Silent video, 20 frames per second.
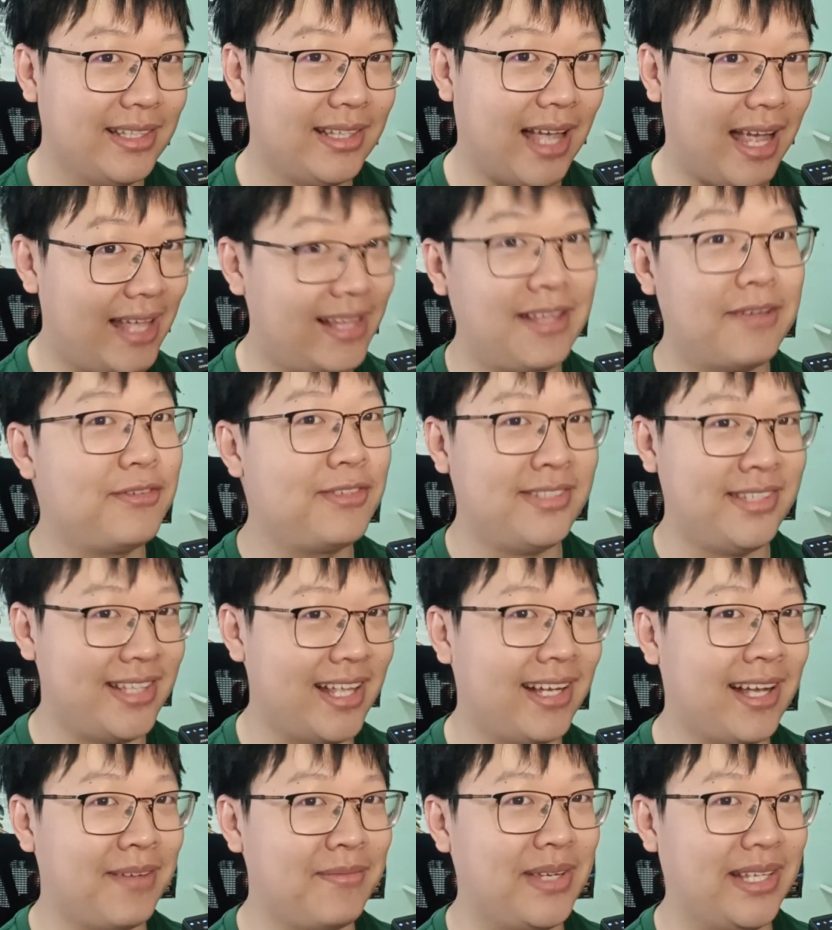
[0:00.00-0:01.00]
I never see
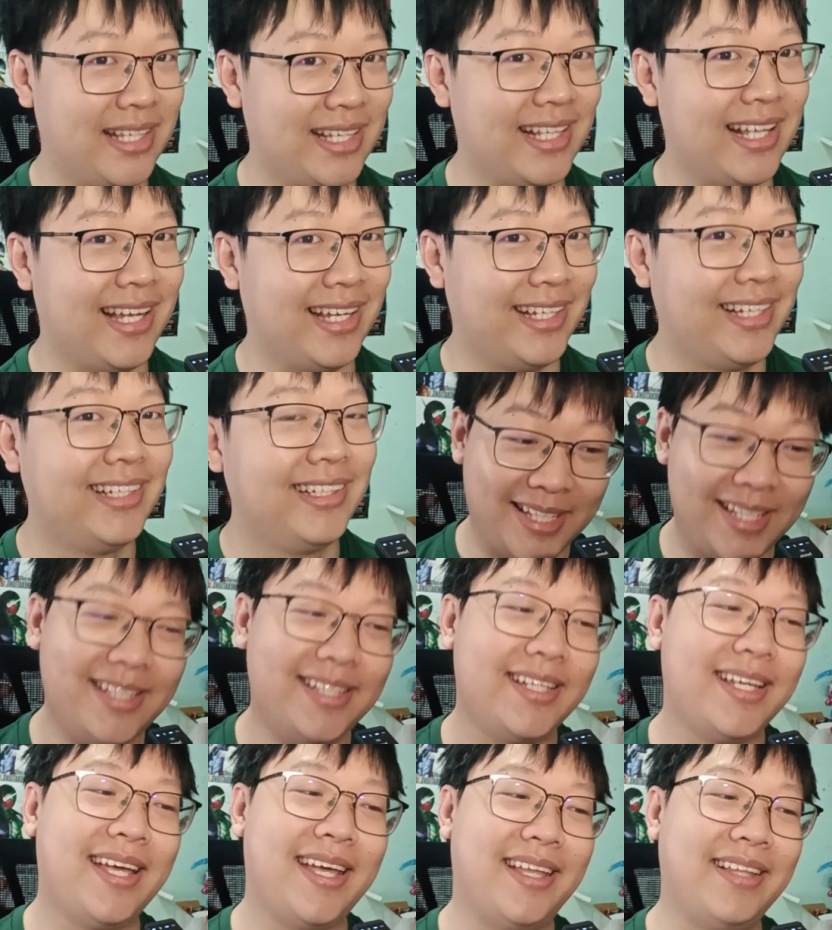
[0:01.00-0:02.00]
that coming, didn't I? Then
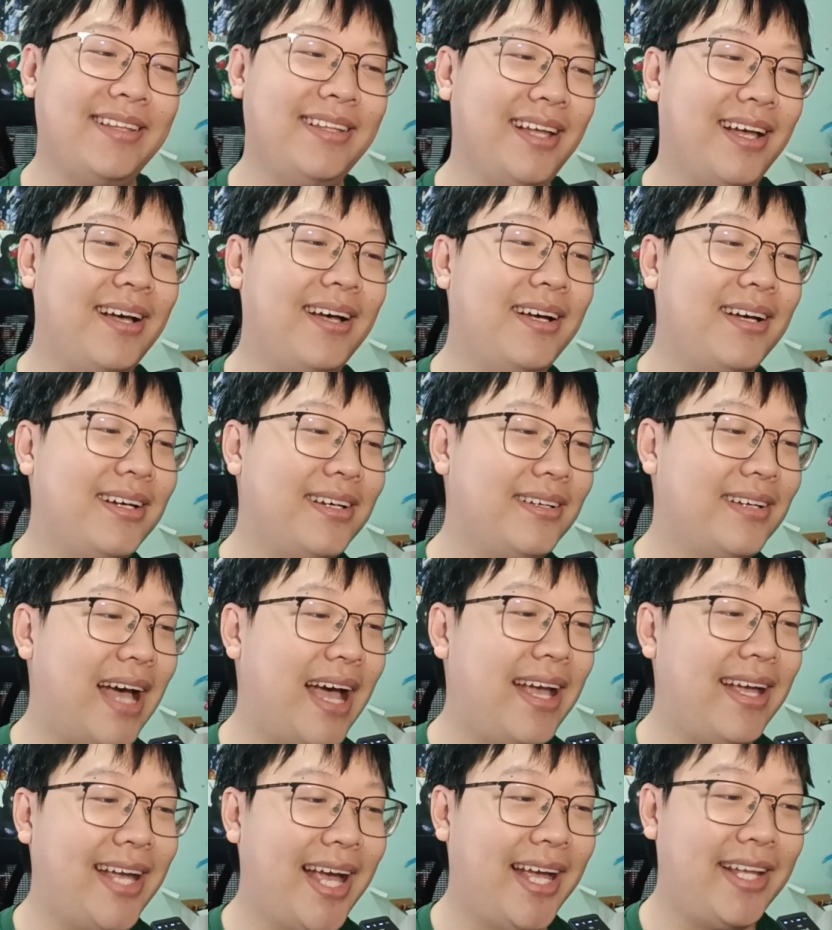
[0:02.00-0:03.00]
again,
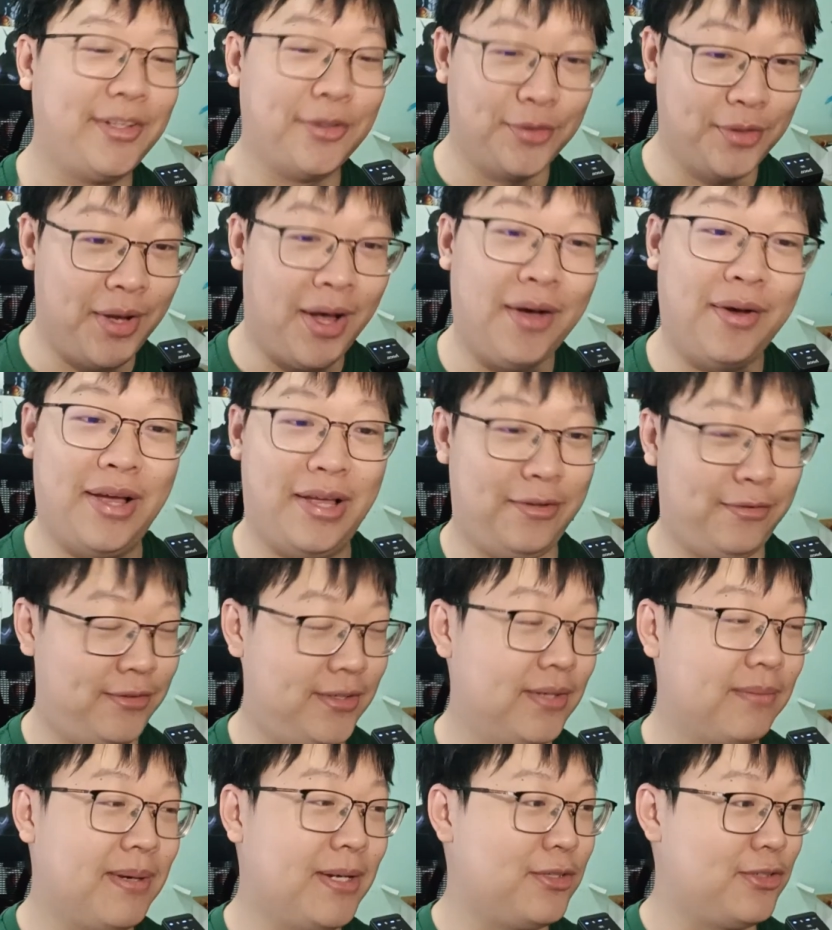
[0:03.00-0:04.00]
I don't know how I
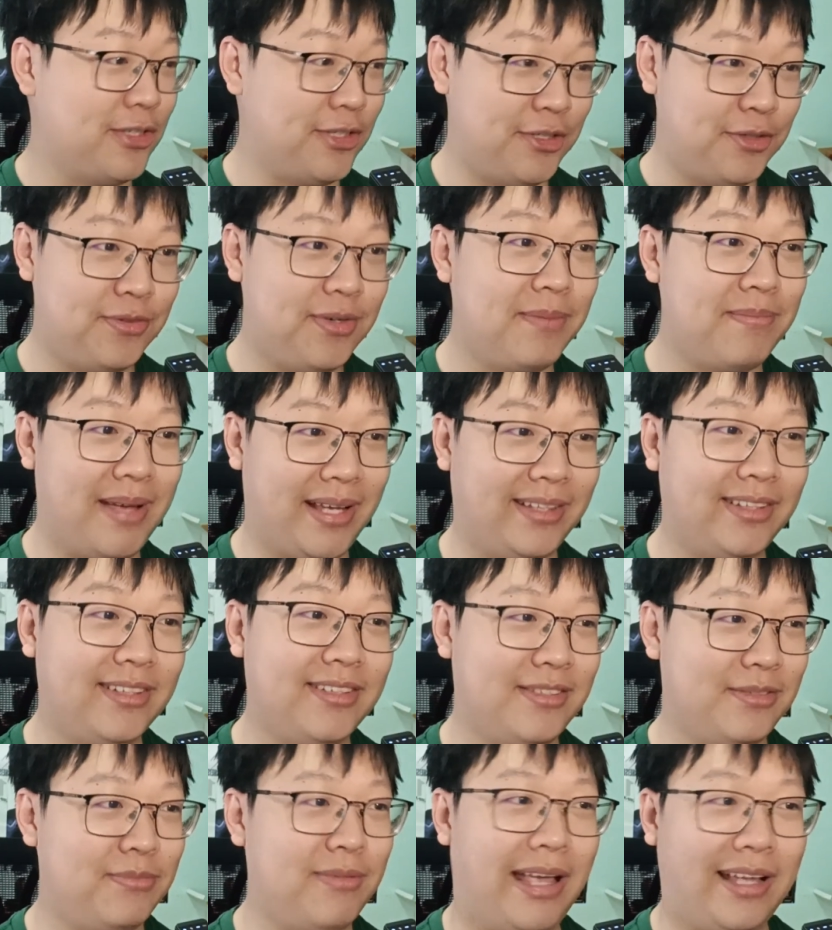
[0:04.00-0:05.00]
feel about Drajeweled
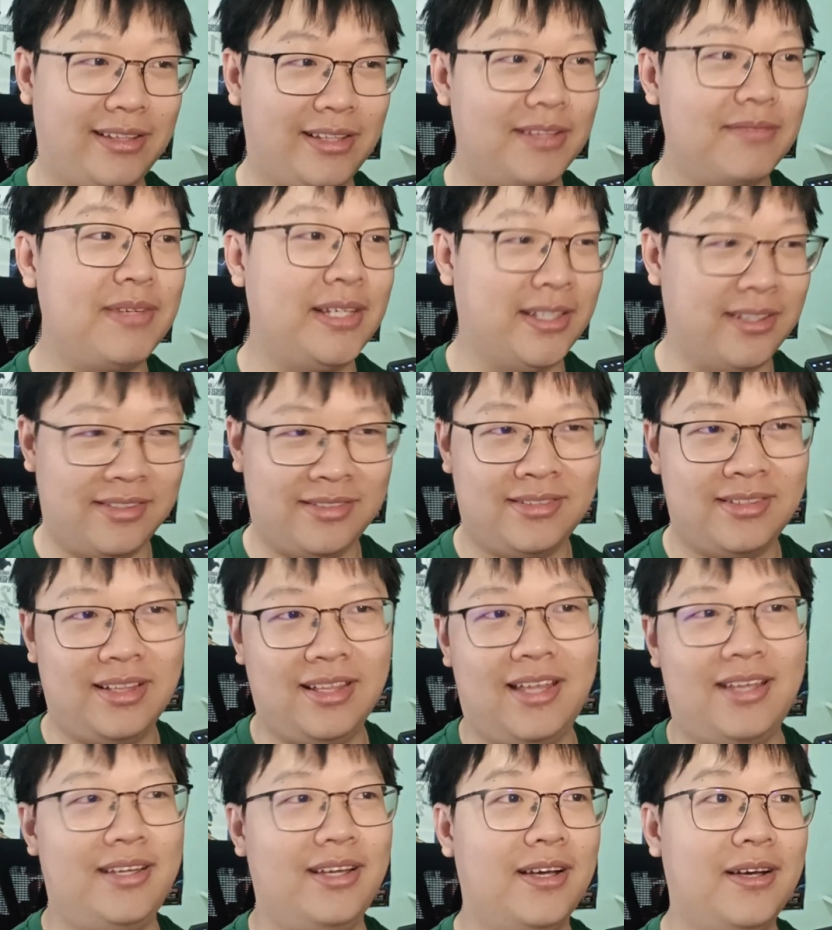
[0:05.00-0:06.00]
Magnus back then, because
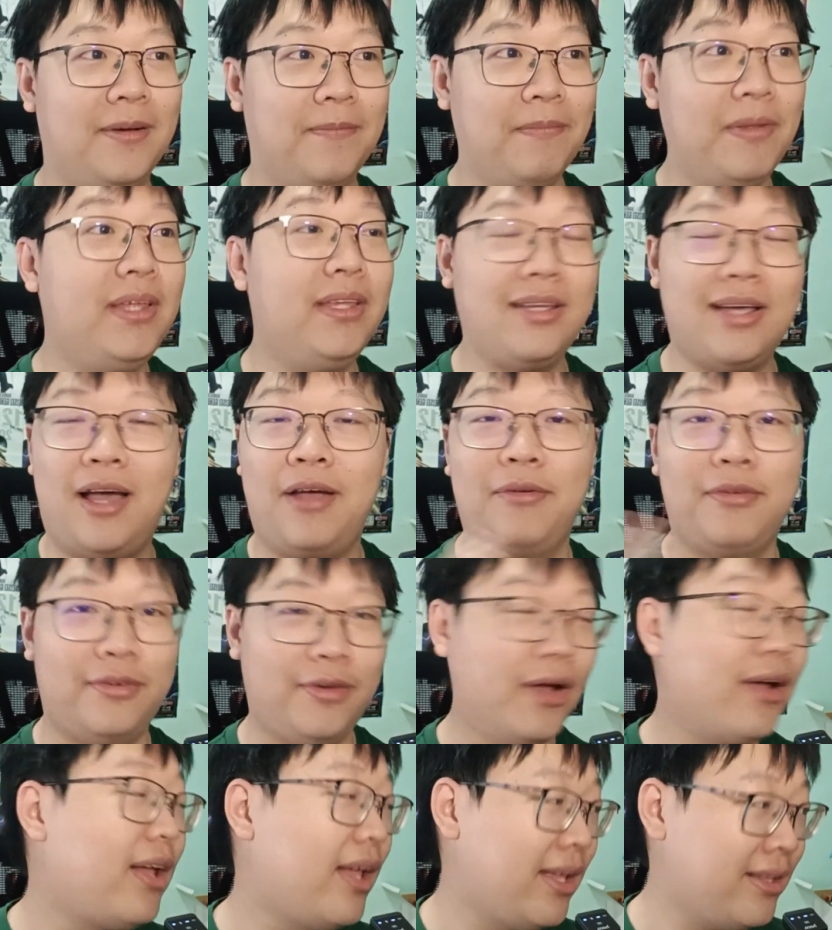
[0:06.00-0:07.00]
like
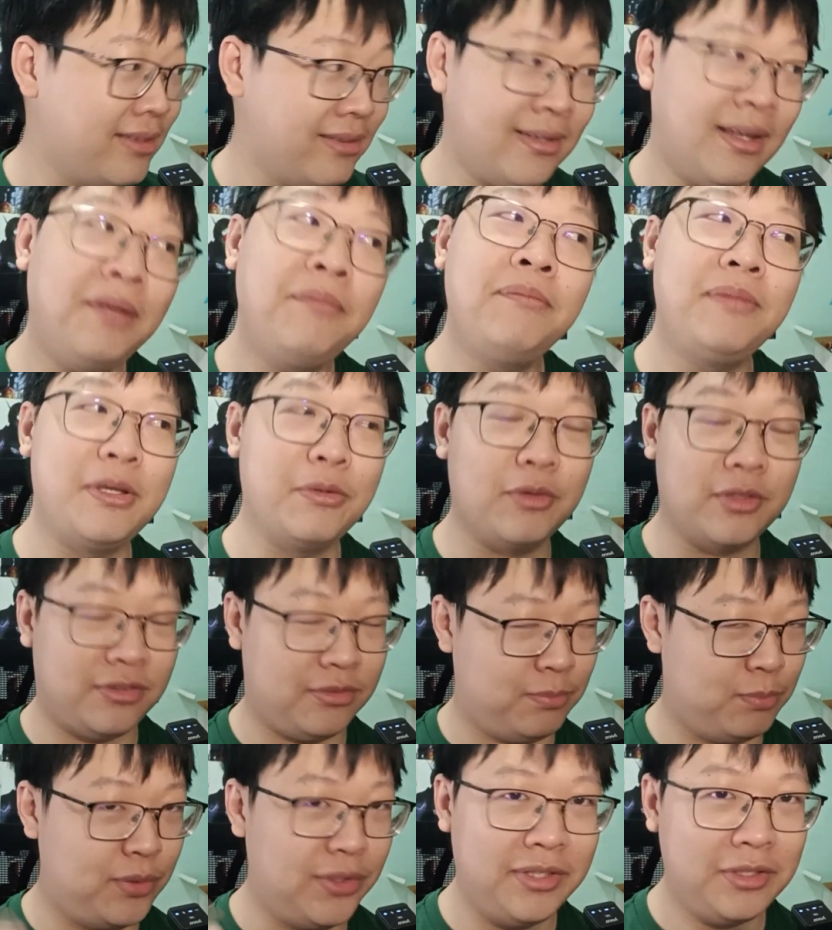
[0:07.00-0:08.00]
at the time it
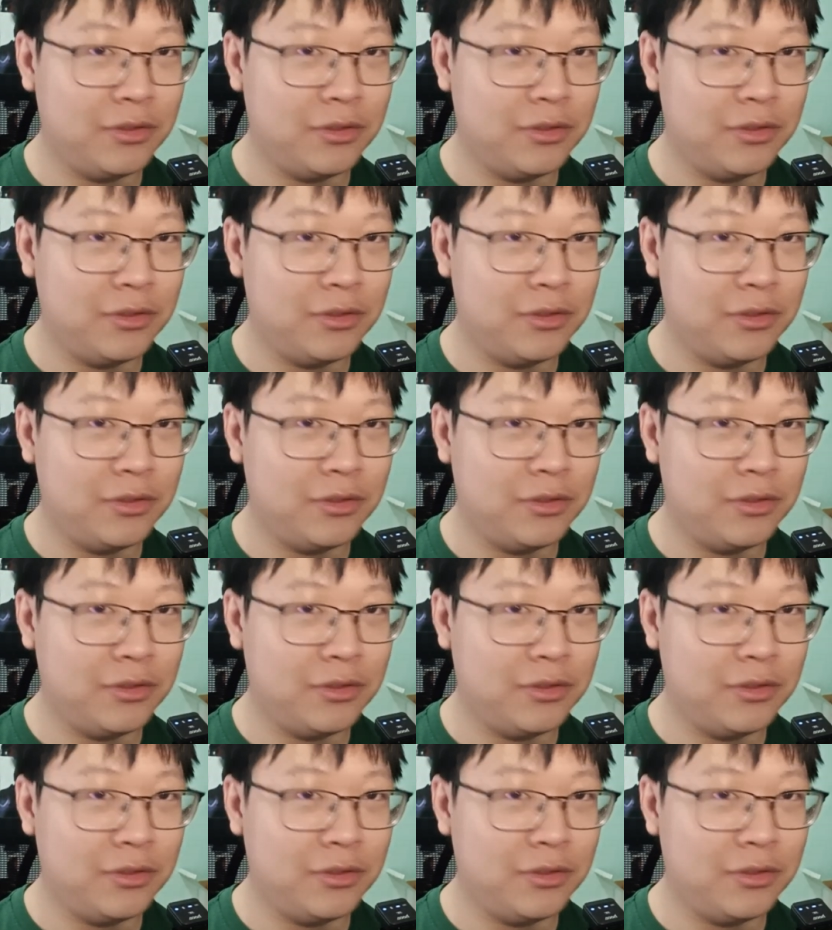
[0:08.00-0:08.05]
was pretty